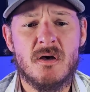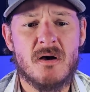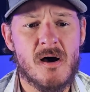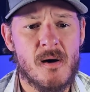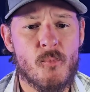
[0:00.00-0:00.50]

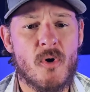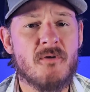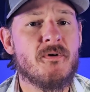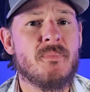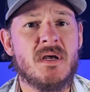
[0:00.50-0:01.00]
One
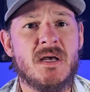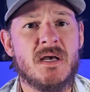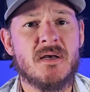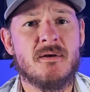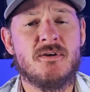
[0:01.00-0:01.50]
of it
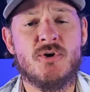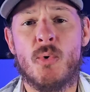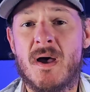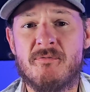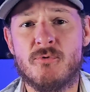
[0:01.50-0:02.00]
being you
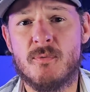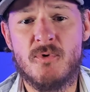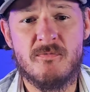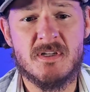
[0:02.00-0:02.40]
don't have to remove